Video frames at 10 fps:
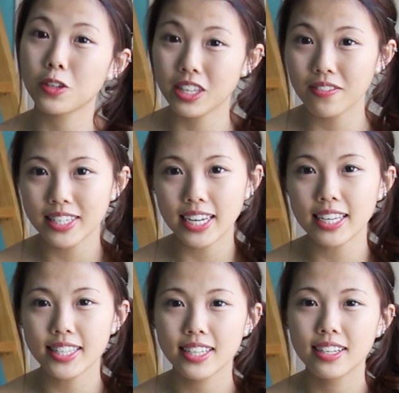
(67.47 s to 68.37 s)
for seven
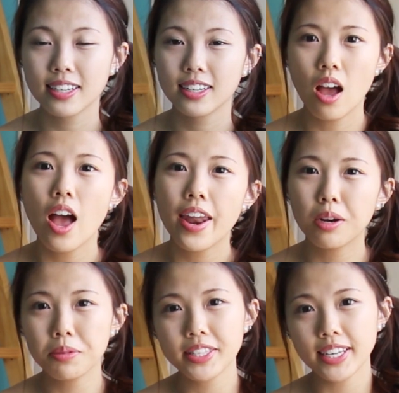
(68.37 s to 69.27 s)
days.
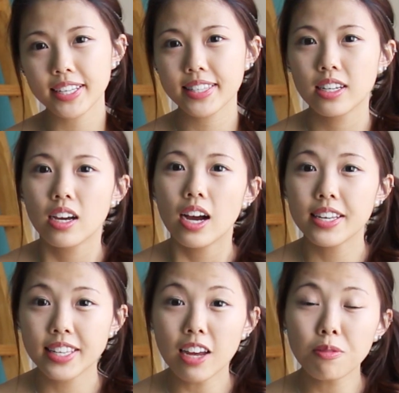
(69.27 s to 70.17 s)
Number six.
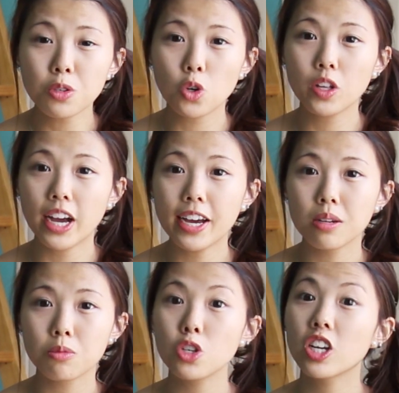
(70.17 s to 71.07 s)
Aside from scrolling
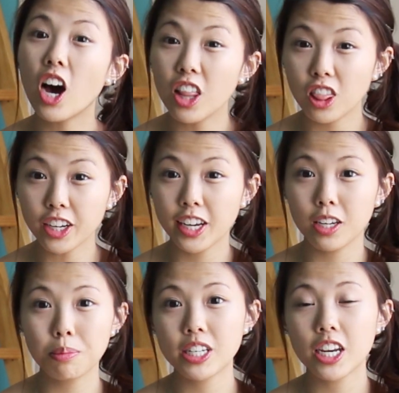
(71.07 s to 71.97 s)
items, you can unlock
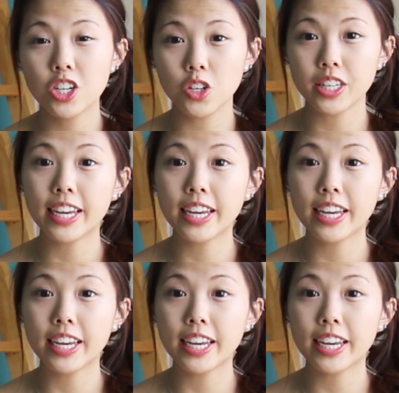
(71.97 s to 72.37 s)
hidden potentials